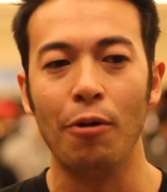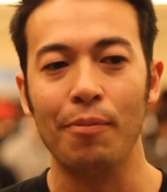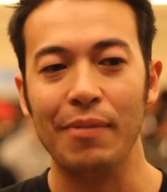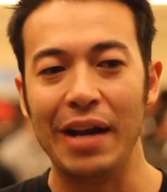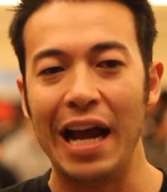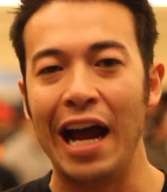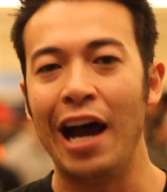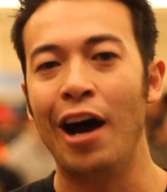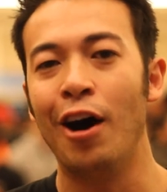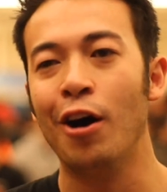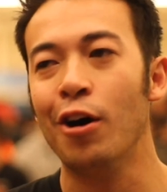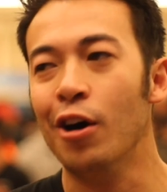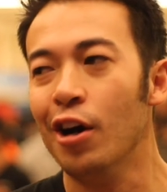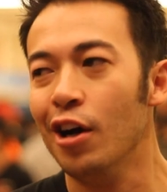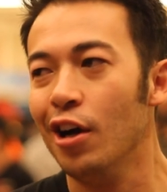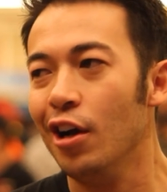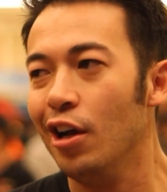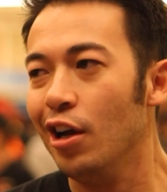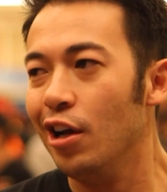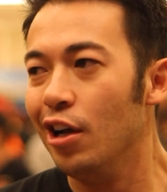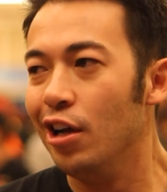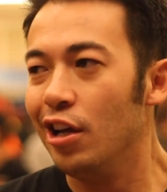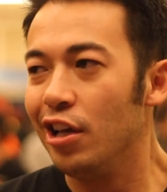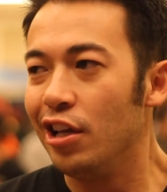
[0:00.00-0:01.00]
Now,
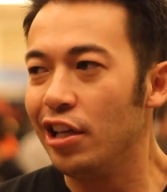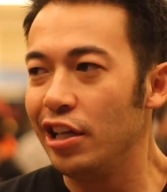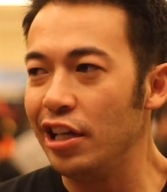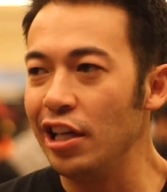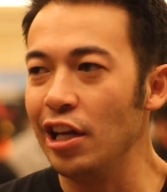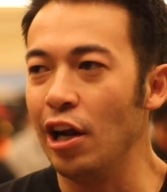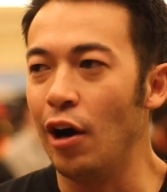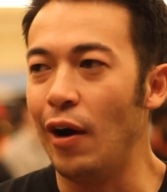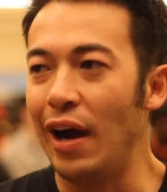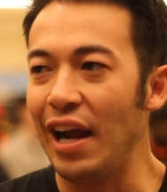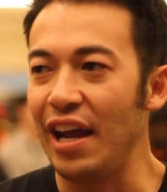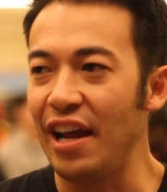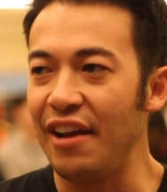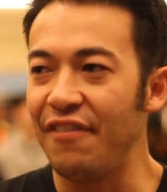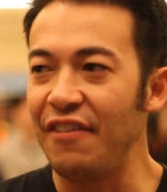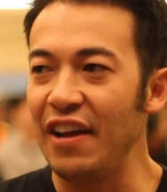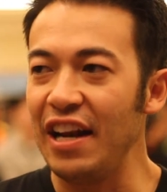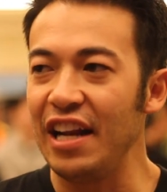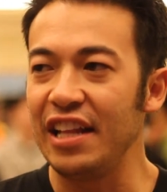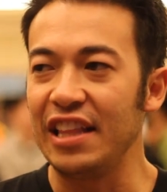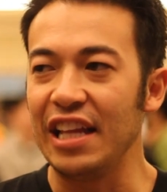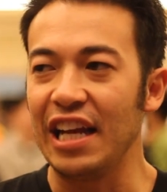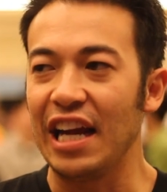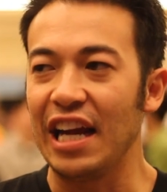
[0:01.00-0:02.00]
if anything,